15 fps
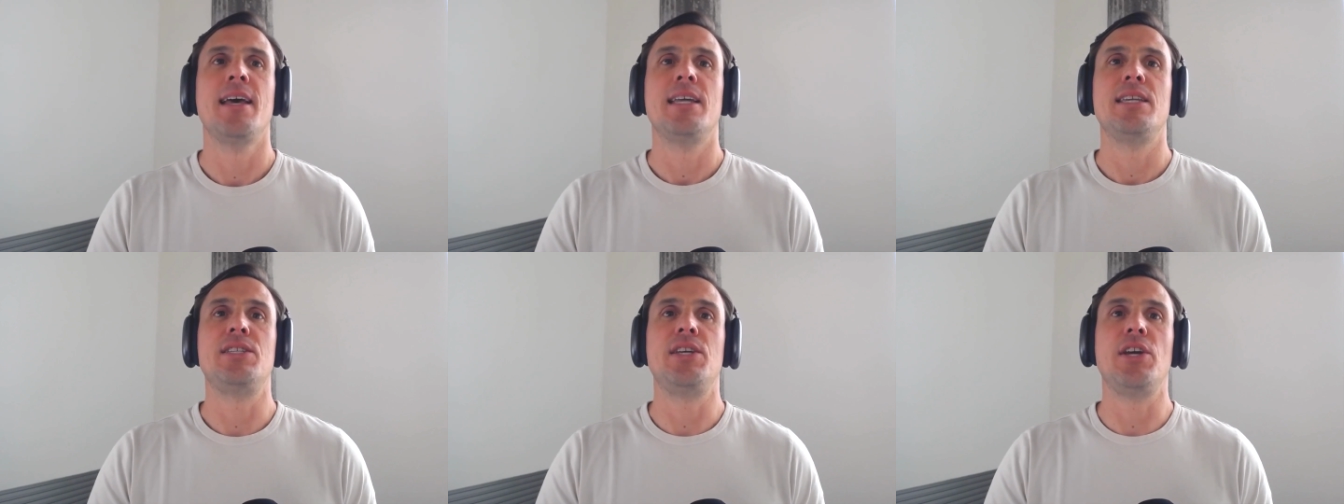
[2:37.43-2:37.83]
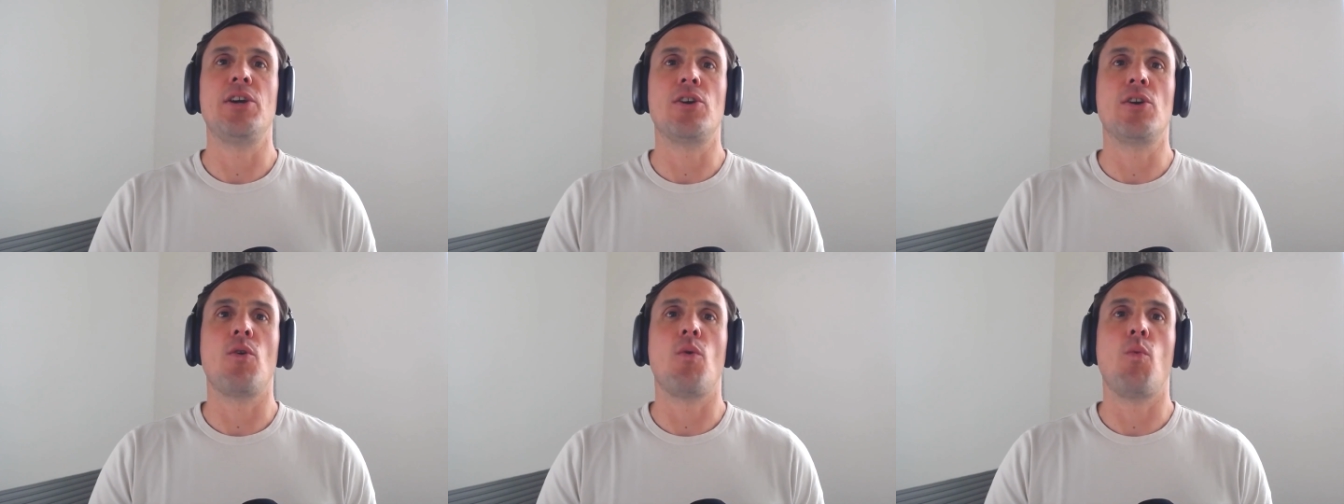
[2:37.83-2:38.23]

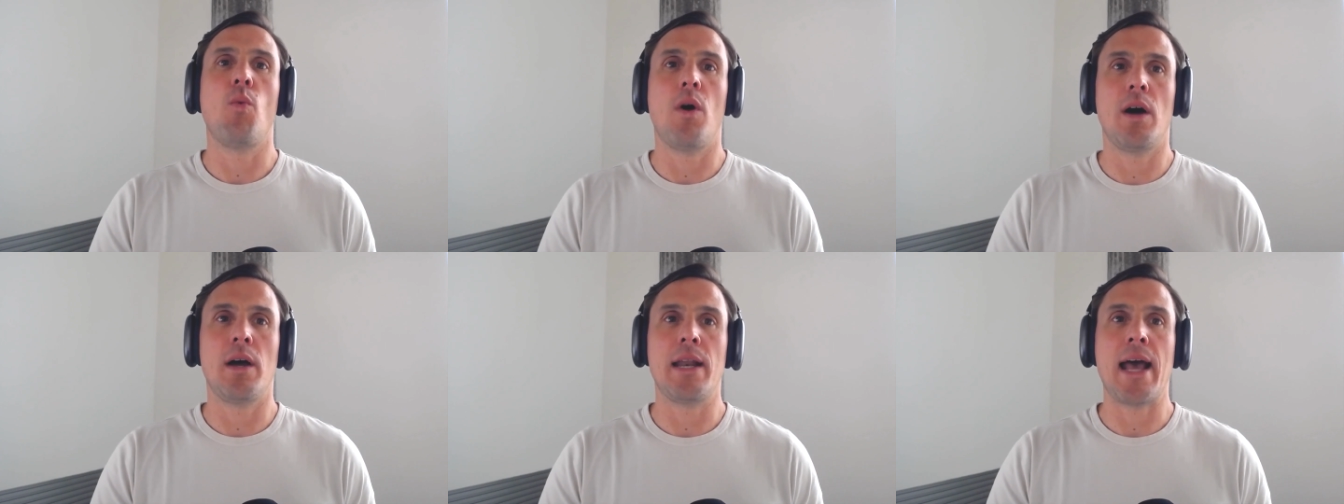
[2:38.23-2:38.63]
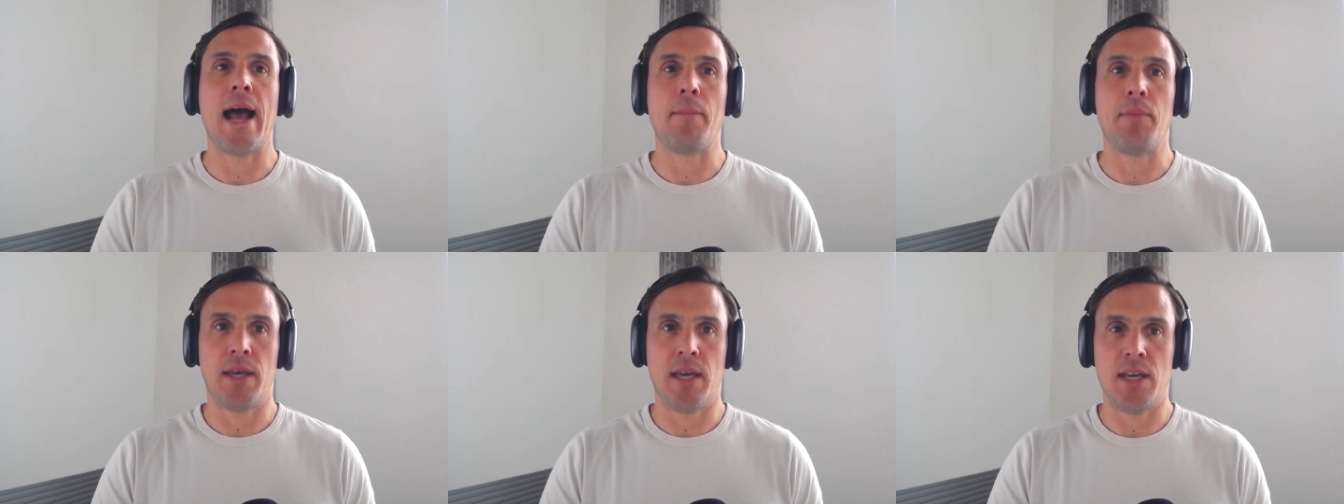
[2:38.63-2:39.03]
Tier one
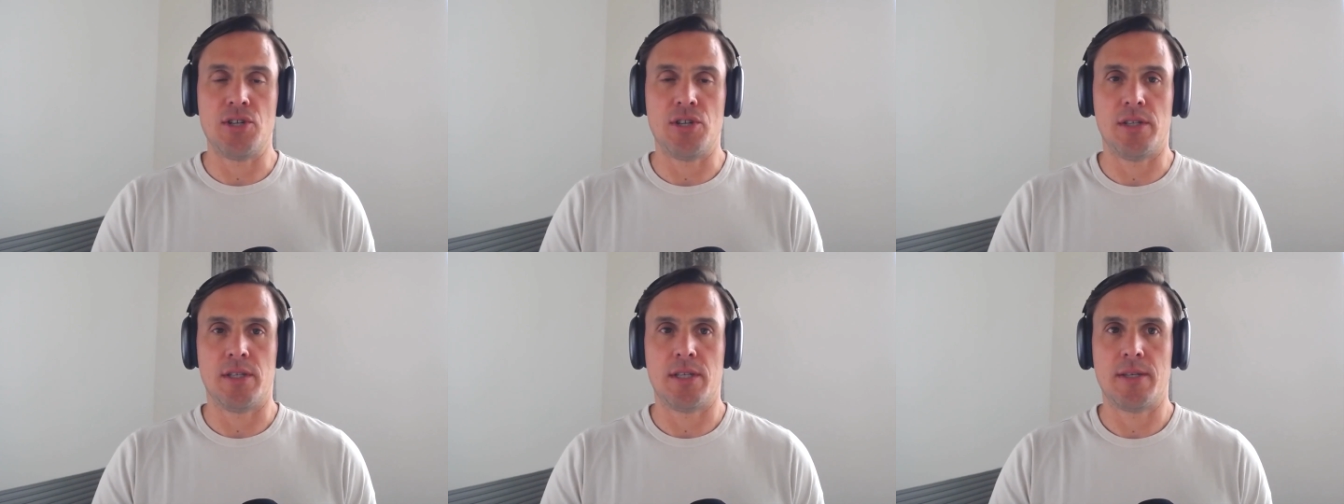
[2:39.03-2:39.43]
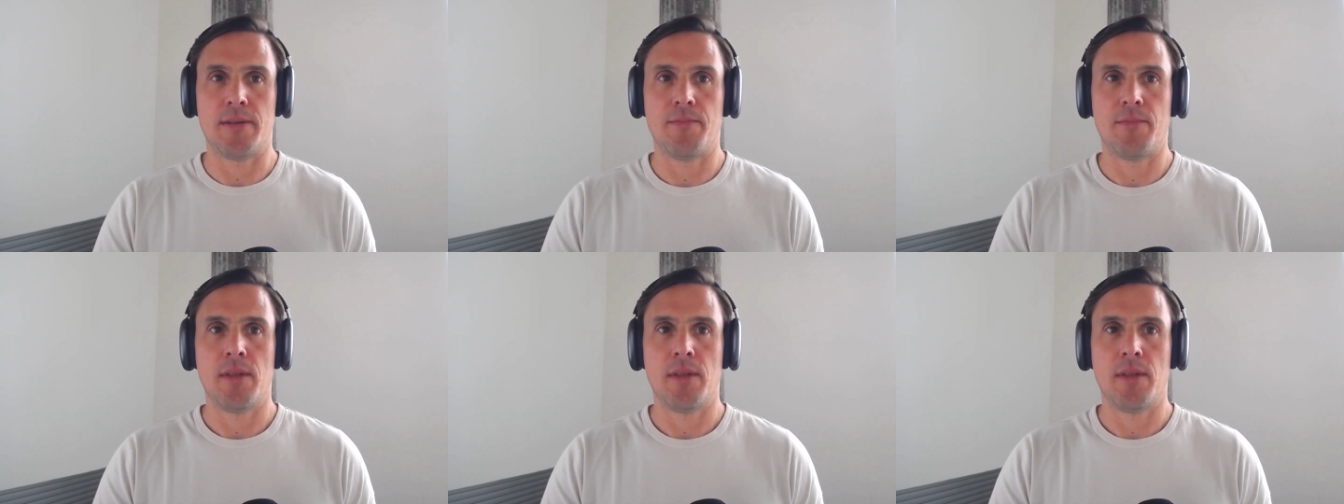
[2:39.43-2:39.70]
applications.